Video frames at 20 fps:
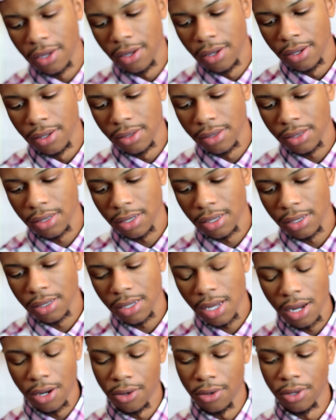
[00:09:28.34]
here says,
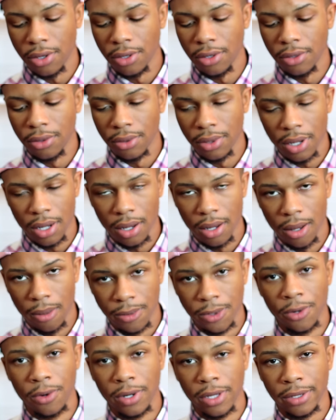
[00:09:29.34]
"How old are you?" I'm
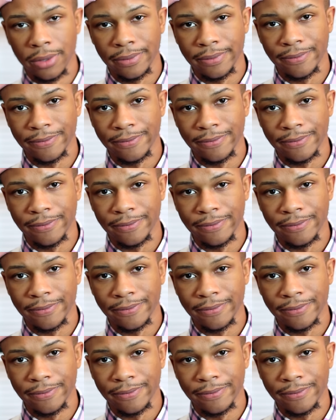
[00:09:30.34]
twenty.